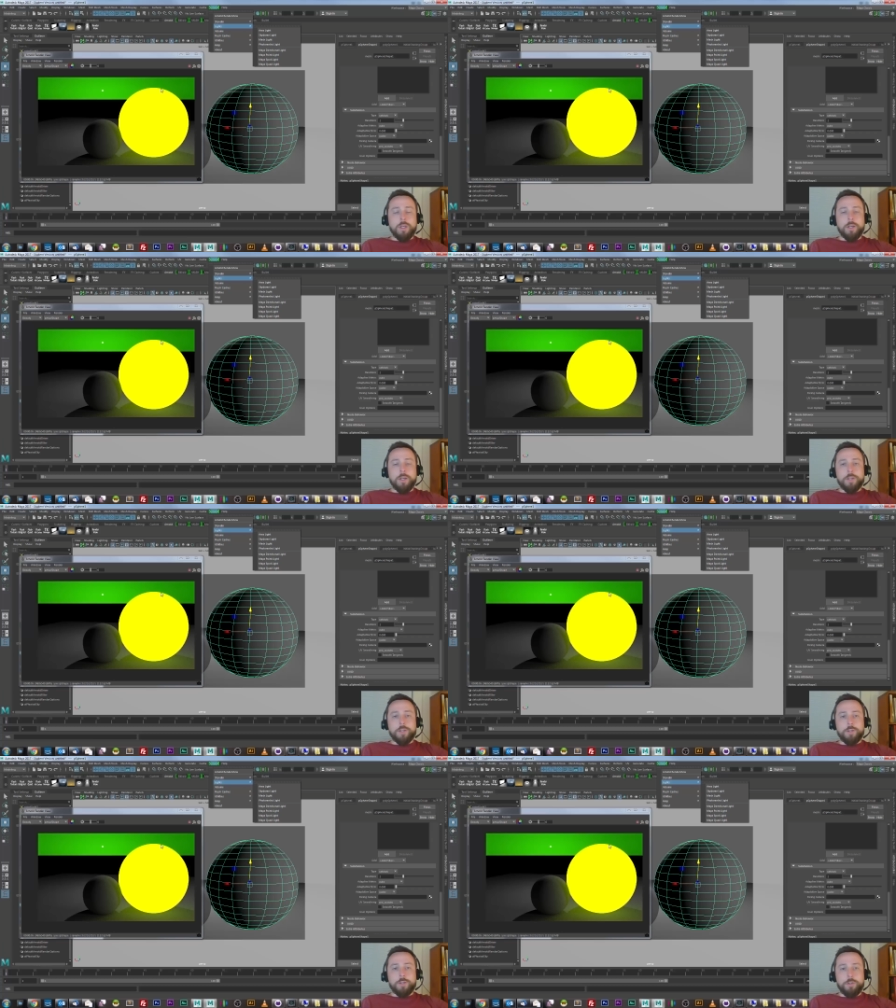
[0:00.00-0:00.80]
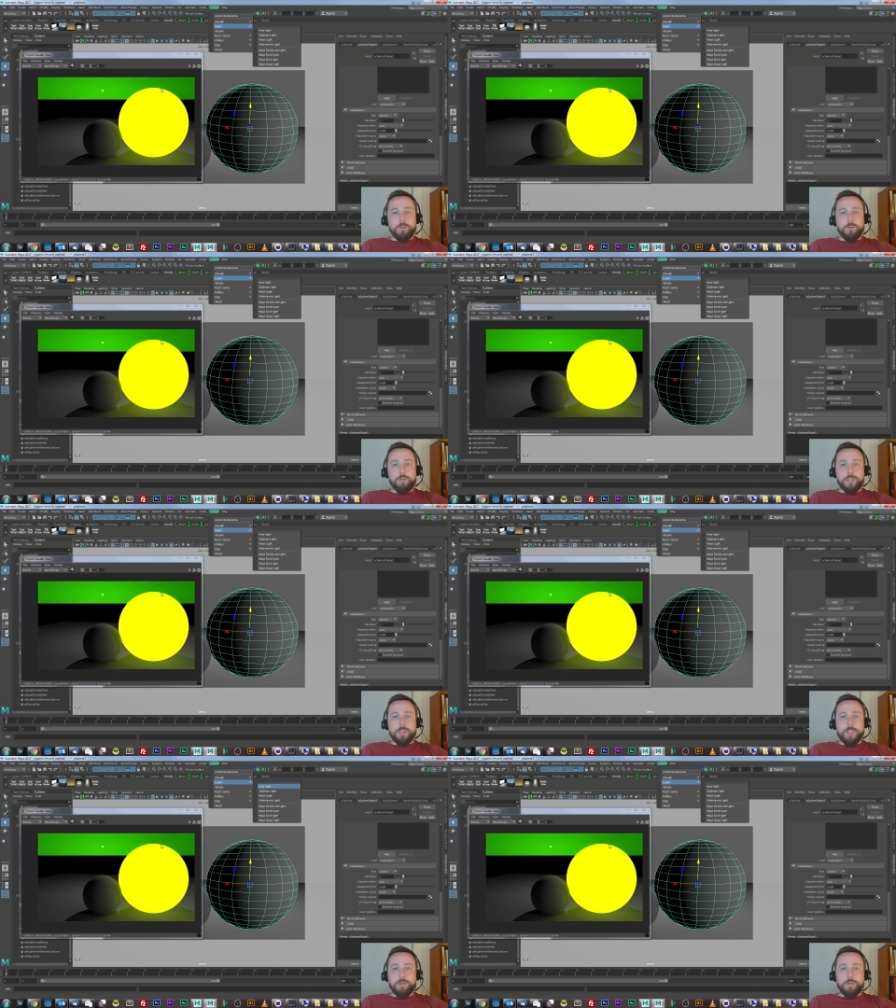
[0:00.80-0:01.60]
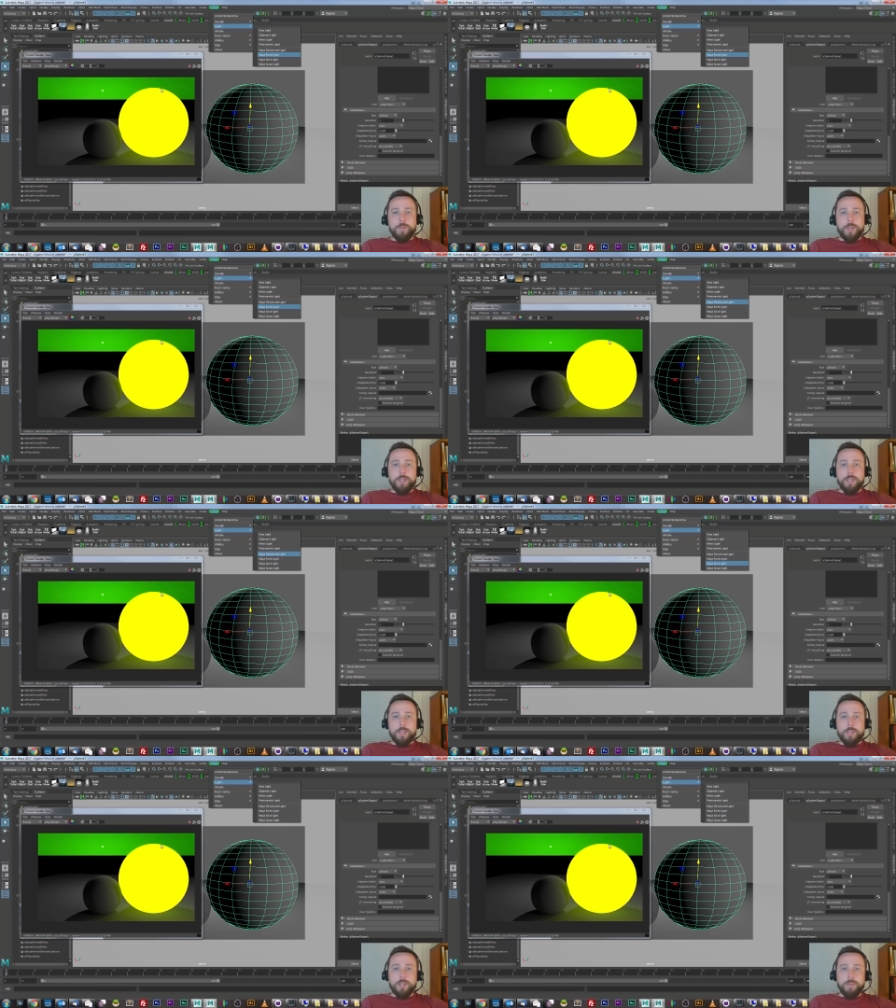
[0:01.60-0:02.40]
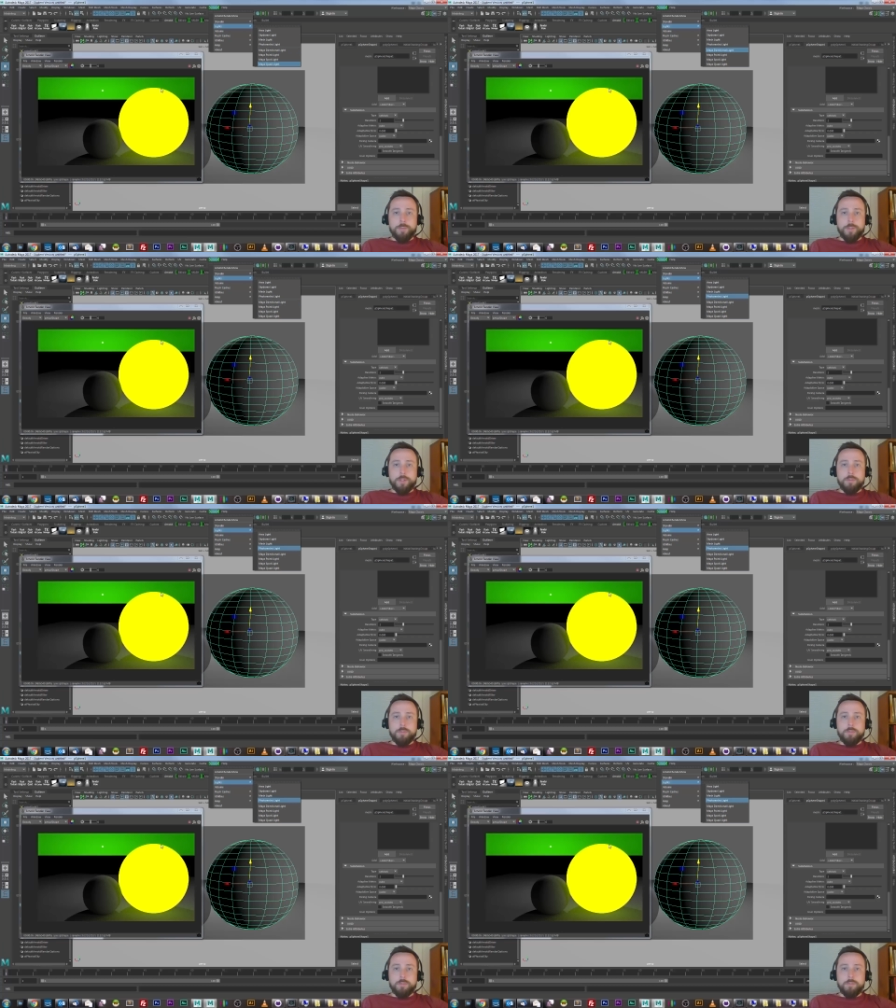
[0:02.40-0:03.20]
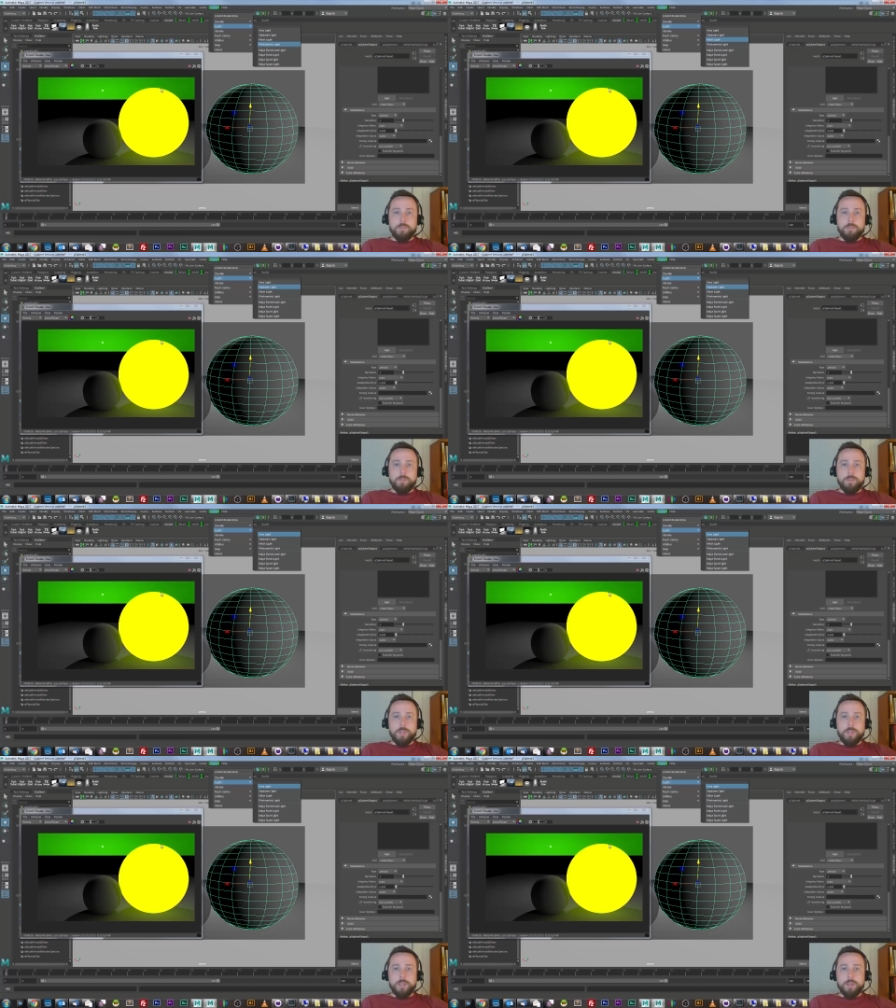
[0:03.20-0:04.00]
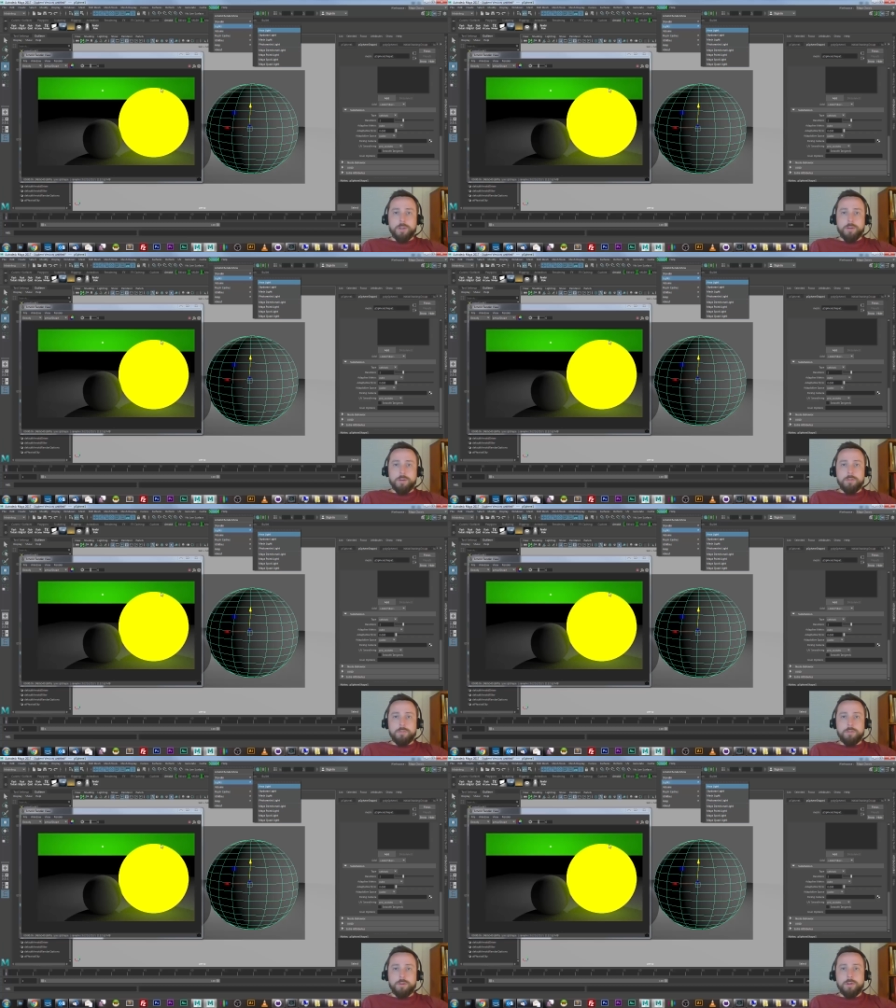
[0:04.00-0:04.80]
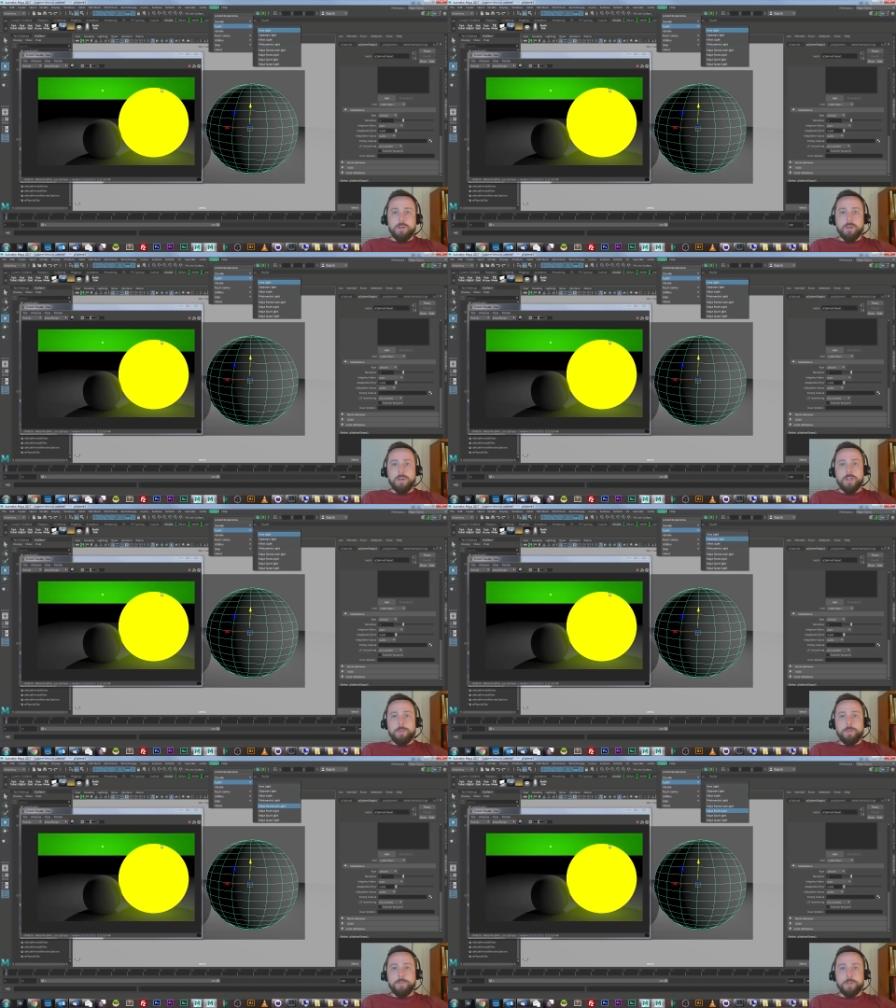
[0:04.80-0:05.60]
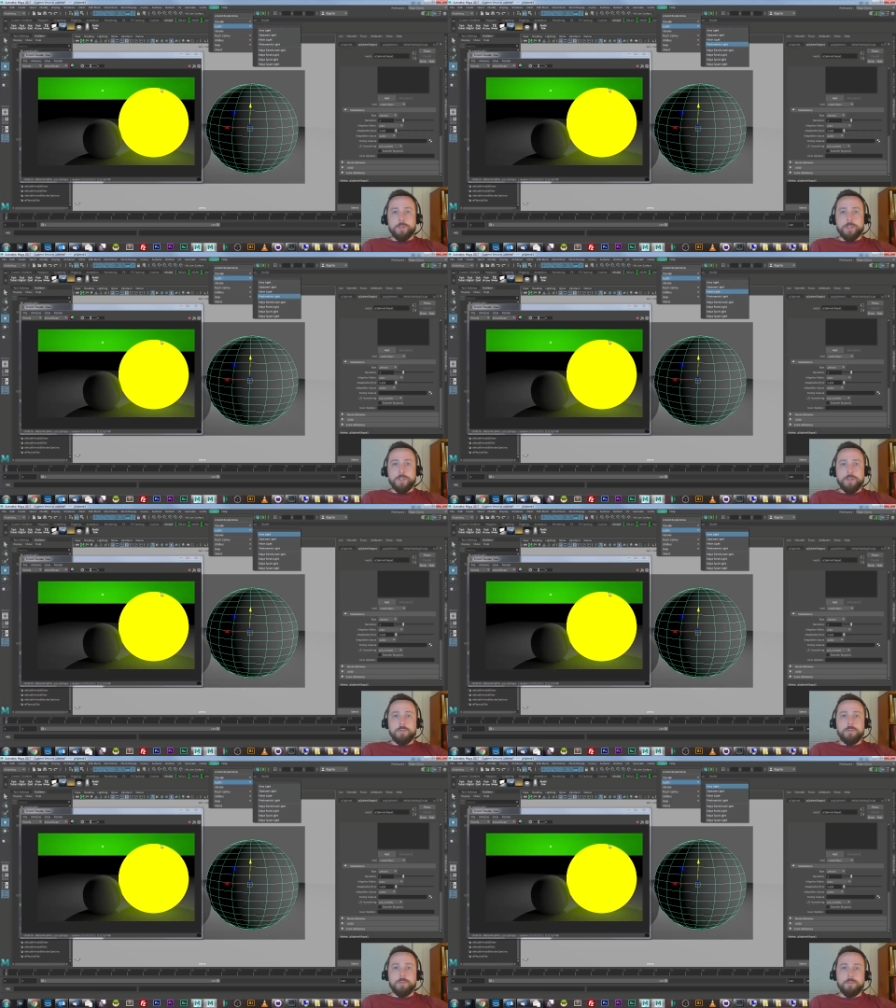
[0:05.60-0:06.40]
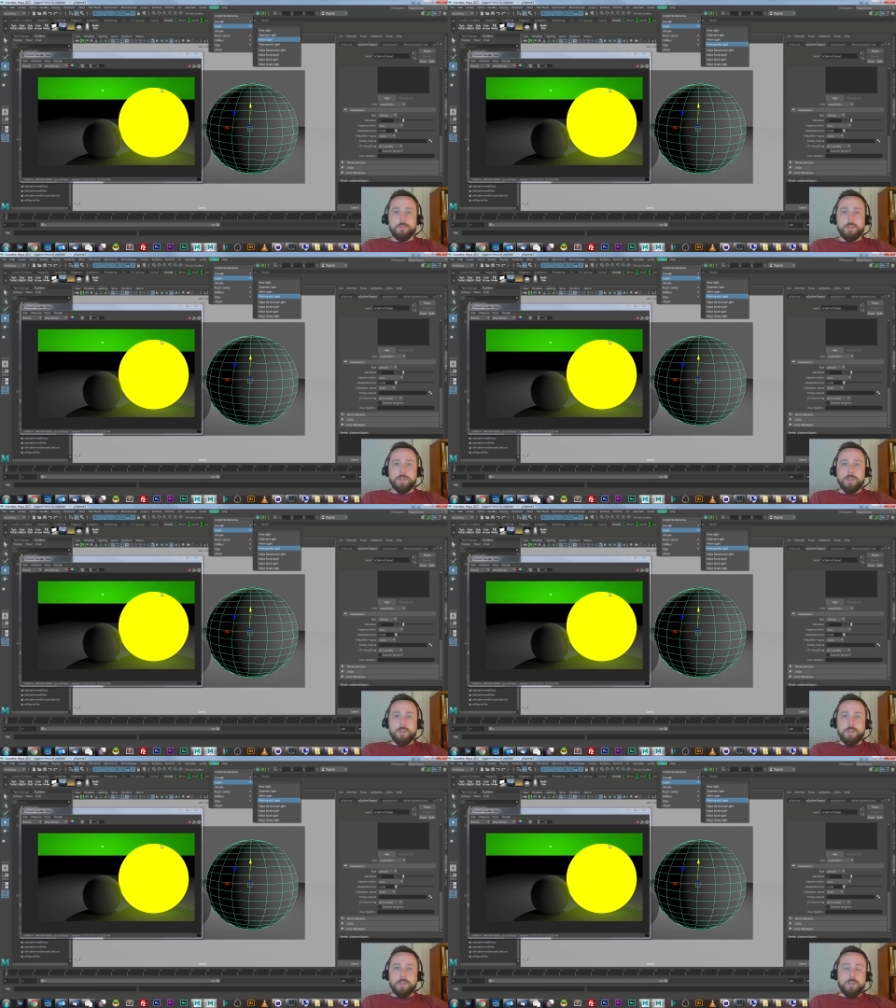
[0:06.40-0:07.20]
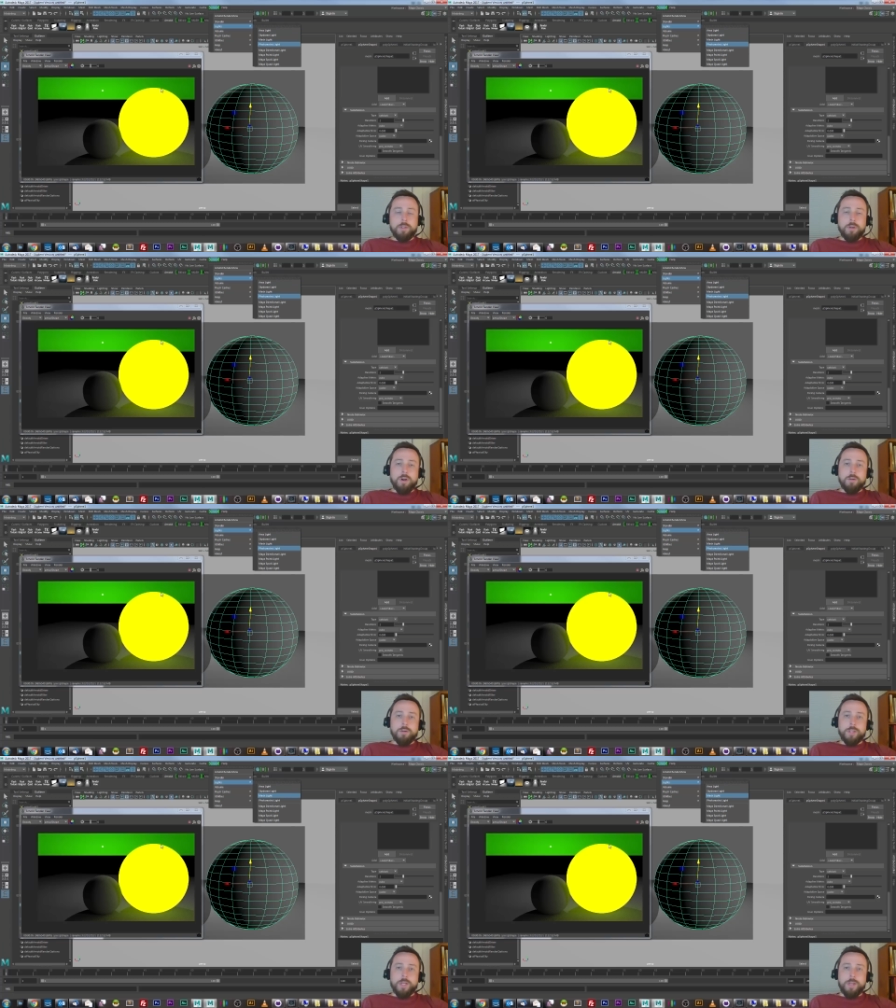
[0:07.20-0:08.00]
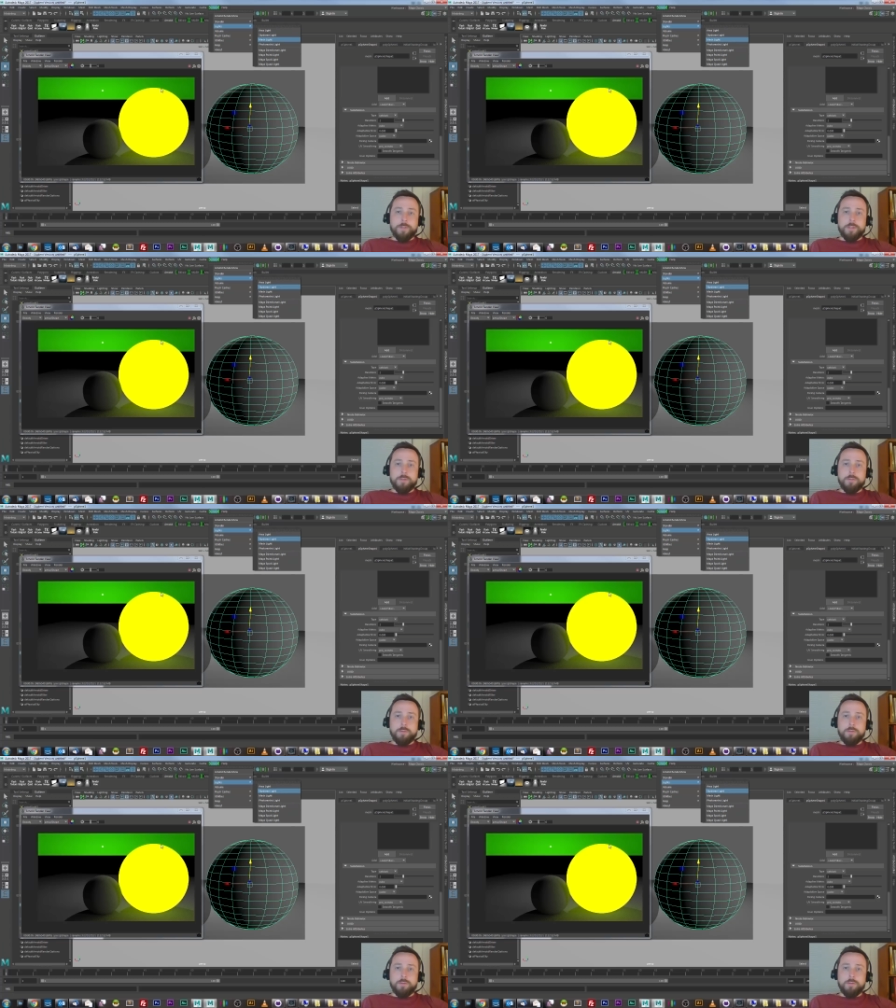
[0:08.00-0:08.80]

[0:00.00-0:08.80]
In addition to the standard Maya light types, there are a couple of interesting Arnold types